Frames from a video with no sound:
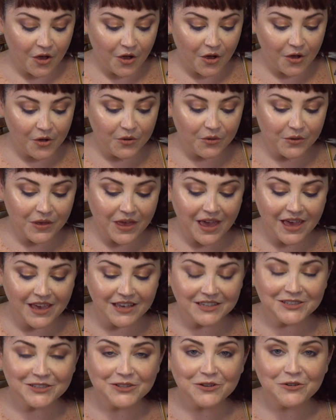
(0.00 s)
Okay,
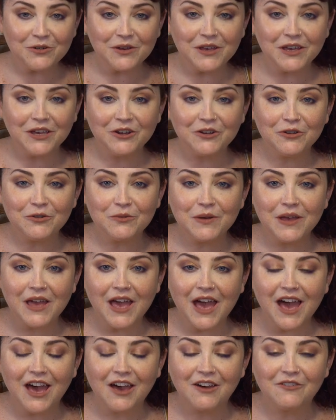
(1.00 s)
so here we
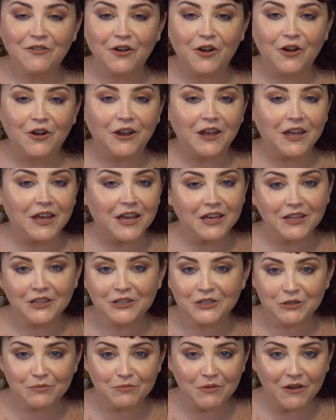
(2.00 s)
have our
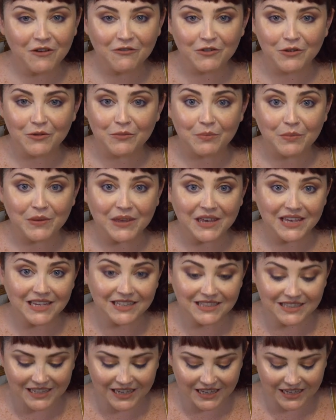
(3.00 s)
English muffin
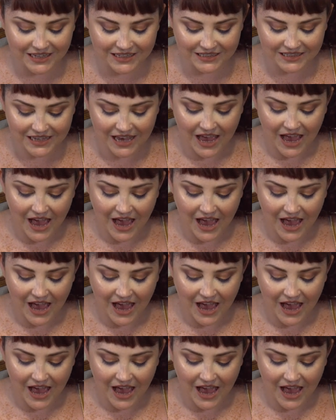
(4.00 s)
pizzas.